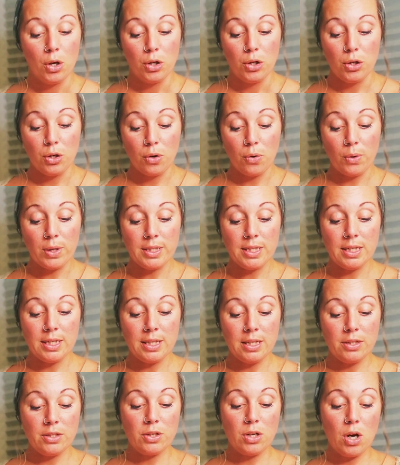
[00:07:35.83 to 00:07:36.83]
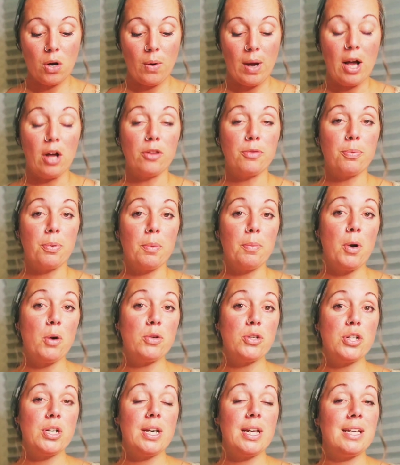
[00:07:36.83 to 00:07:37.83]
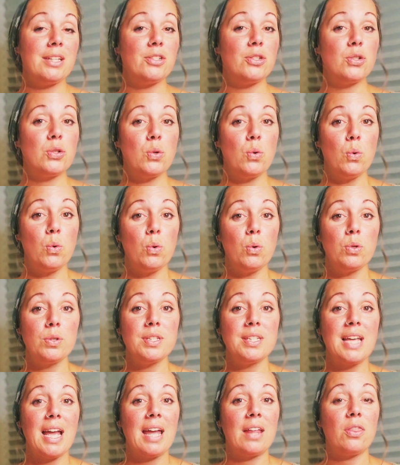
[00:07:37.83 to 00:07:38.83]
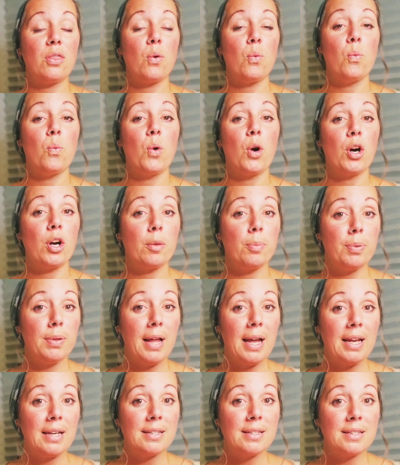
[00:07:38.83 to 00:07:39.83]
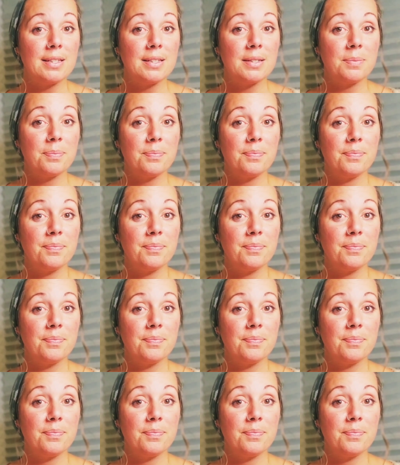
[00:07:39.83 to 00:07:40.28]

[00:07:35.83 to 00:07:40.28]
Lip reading: You're going to need to know health promotion in schools and the workplace.